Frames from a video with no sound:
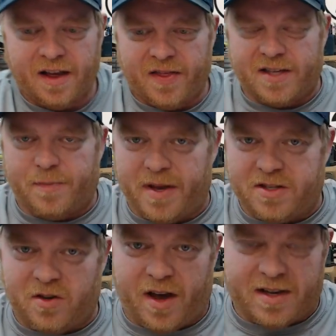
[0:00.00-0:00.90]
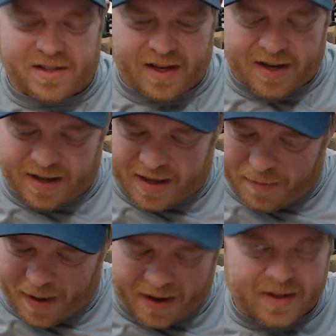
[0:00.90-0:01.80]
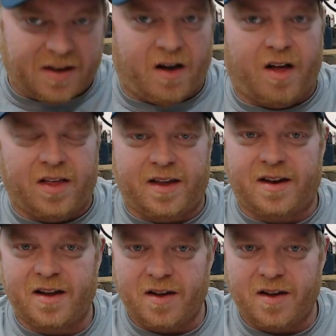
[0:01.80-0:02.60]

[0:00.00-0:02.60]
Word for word: This means you guys need to get back to calling,